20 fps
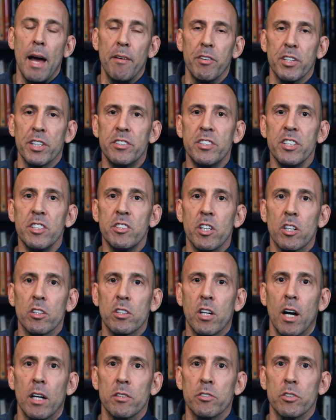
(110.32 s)
Having a
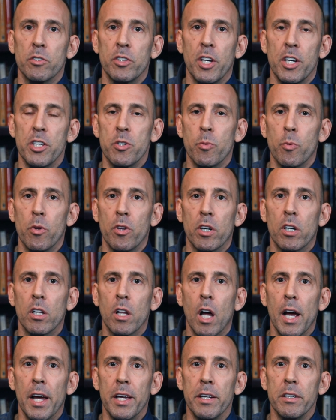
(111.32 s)
detailed consultation with a
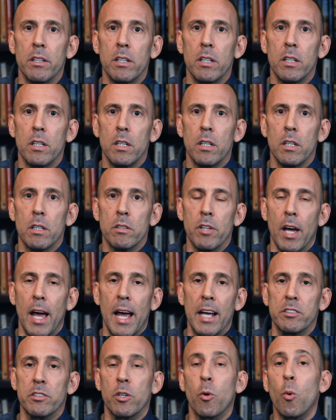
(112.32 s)
client to
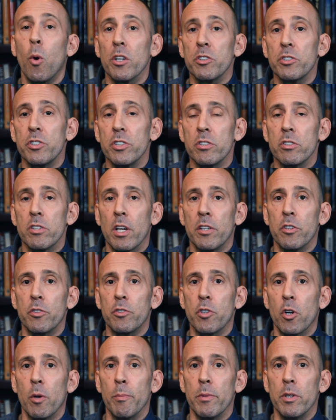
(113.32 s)
ask questions and
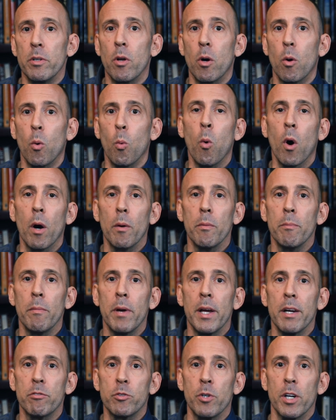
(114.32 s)
determine what
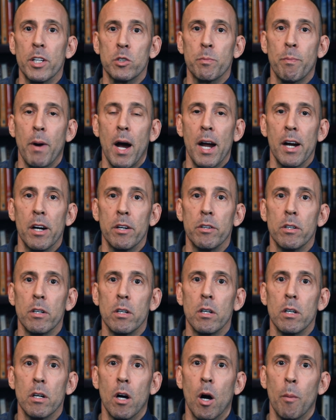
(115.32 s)
may have transpired
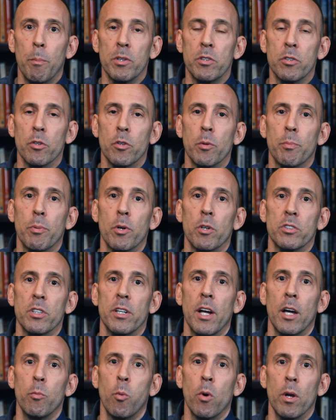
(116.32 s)
up until the
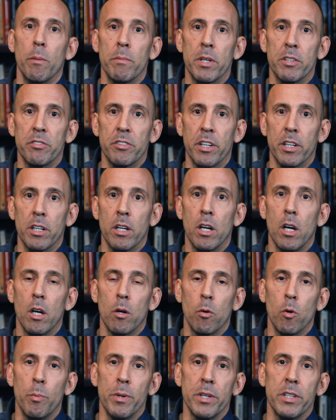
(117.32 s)
person had went missing
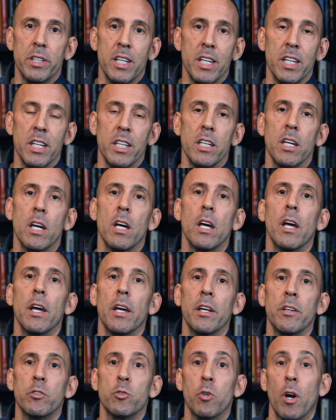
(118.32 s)
will be key
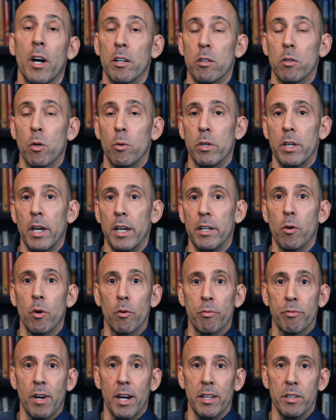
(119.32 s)
in trying to locate
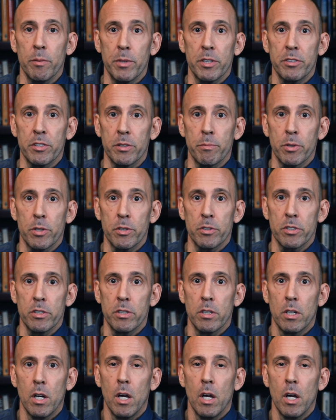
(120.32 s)
or find the missing person.